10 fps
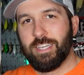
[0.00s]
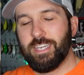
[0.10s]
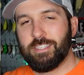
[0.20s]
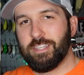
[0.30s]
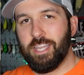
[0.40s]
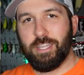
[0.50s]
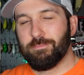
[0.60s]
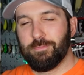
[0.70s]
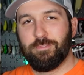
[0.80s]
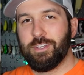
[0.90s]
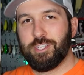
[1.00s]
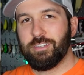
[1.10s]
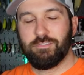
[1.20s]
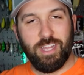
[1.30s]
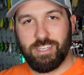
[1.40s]
It's a
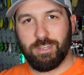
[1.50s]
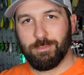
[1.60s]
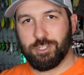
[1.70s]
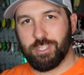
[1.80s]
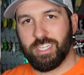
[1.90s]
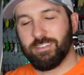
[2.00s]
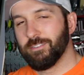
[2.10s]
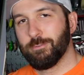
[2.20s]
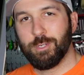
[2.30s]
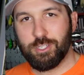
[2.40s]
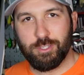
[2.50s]
fishing vending machine, which